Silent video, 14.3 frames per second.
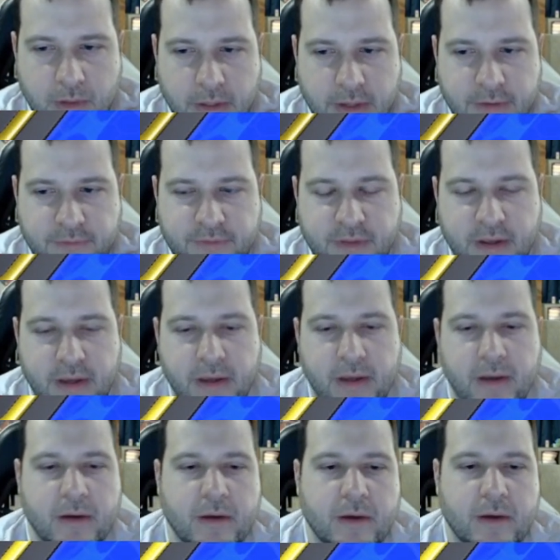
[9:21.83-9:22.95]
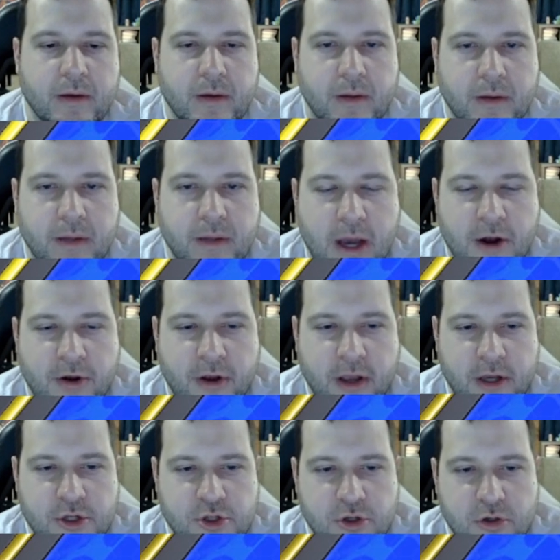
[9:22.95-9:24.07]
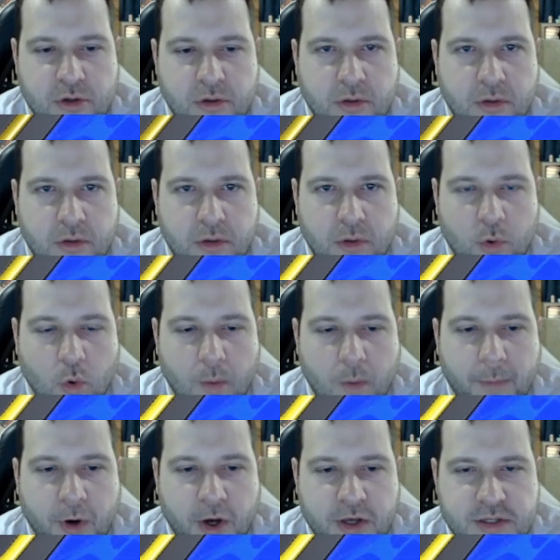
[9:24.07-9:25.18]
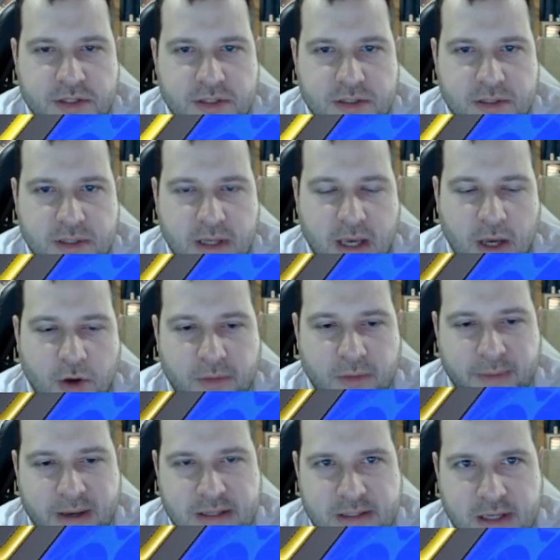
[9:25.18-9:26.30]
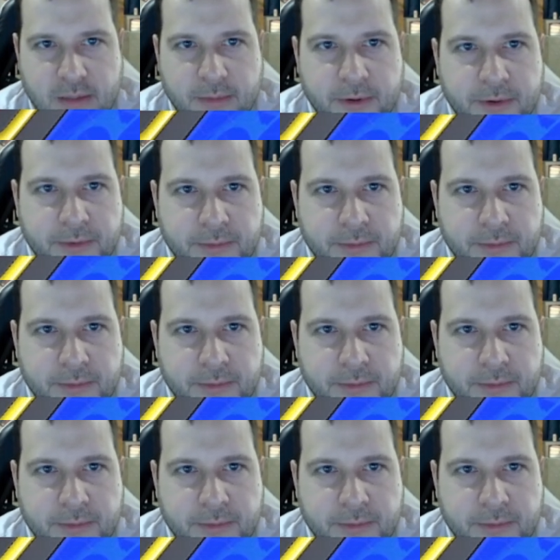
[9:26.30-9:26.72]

if they counter capture or boss KO the Baxcalibur.